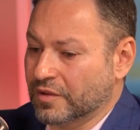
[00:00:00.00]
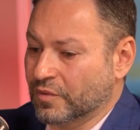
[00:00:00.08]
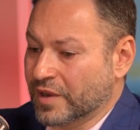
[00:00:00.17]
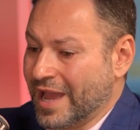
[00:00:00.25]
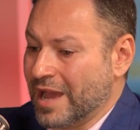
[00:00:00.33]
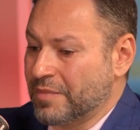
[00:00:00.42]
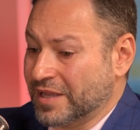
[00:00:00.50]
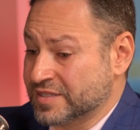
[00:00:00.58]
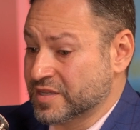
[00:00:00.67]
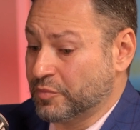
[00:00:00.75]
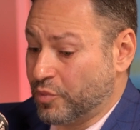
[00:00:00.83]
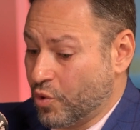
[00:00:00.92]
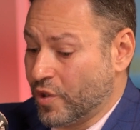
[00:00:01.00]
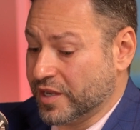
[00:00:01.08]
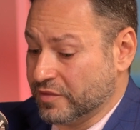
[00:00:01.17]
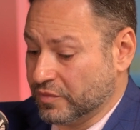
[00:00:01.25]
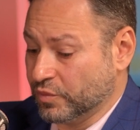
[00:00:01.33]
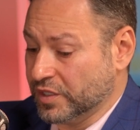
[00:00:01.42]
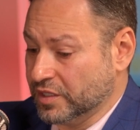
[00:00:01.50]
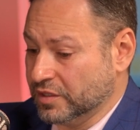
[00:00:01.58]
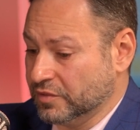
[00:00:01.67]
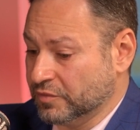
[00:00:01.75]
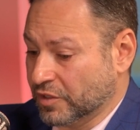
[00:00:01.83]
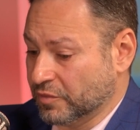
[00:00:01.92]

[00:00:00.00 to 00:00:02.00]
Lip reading: what happened at some point, the